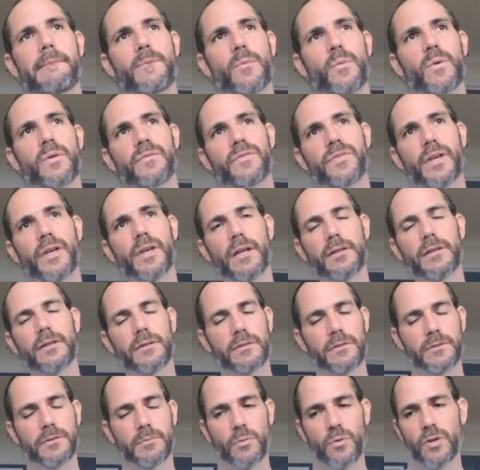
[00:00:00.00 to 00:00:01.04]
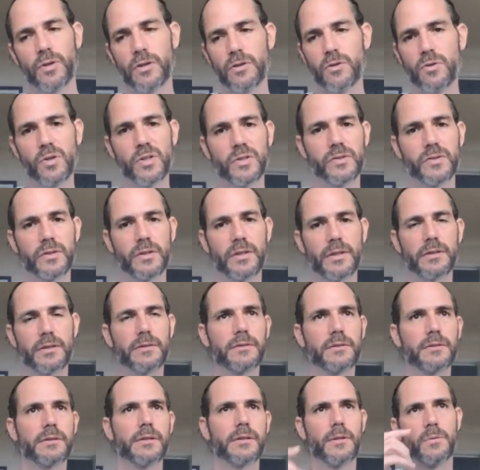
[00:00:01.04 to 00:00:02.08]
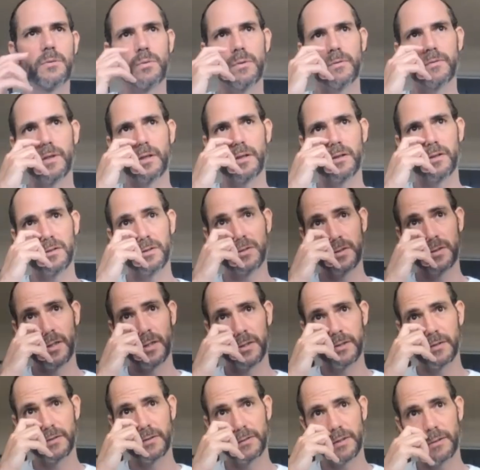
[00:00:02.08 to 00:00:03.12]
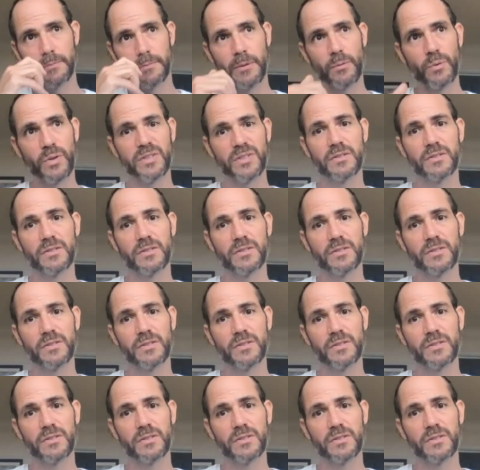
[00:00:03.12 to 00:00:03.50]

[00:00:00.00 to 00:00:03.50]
We've done smaller courses, than consultancy, but we're